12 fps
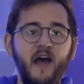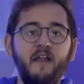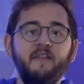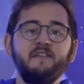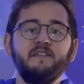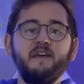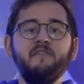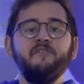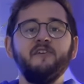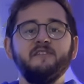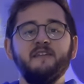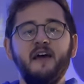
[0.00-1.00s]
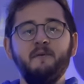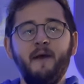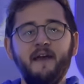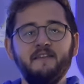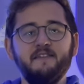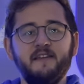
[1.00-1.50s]
This is our first time
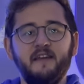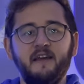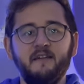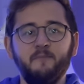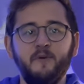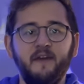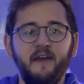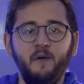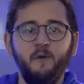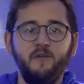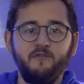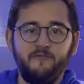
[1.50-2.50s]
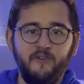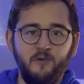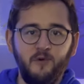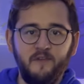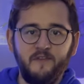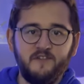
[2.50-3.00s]
editing and putting out a review
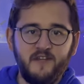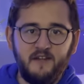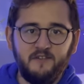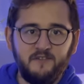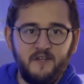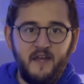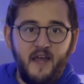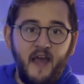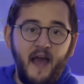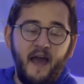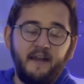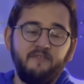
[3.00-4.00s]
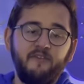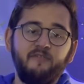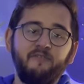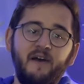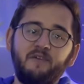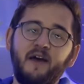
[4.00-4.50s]
on the channel, and if you
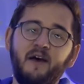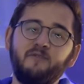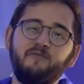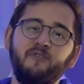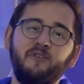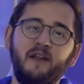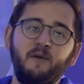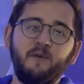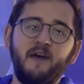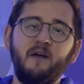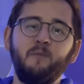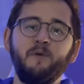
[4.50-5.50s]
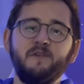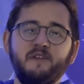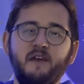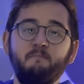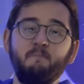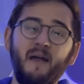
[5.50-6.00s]
found it helpful, it would help us
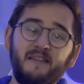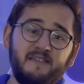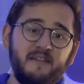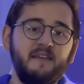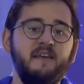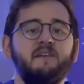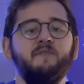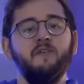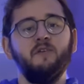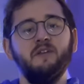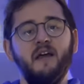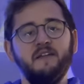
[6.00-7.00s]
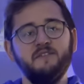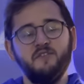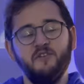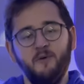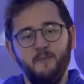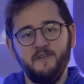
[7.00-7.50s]
immensely if you liked,
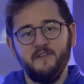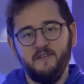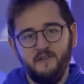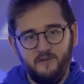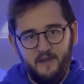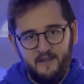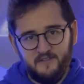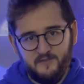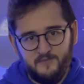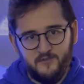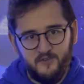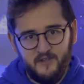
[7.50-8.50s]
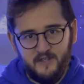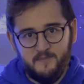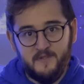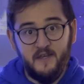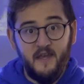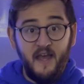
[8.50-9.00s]
commented, and
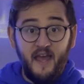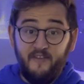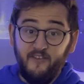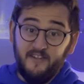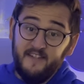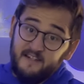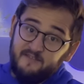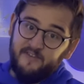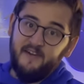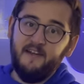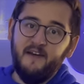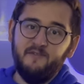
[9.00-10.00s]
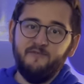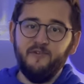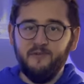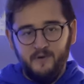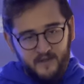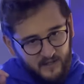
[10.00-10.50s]
subscribed. If you didn't find it
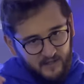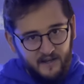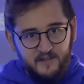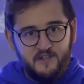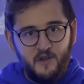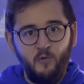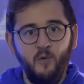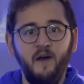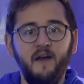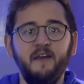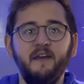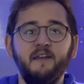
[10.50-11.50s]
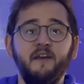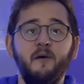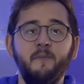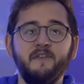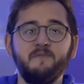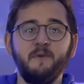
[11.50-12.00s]
helpful, let us know why in the
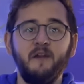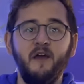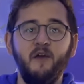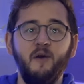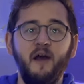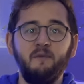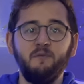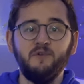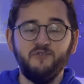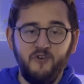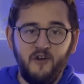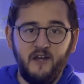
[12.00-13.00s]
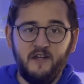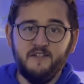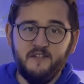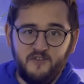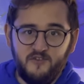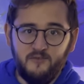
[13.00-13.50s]
comments below, and we'll try to
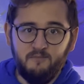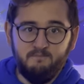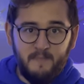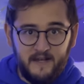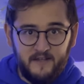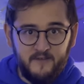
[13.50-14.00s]
do better.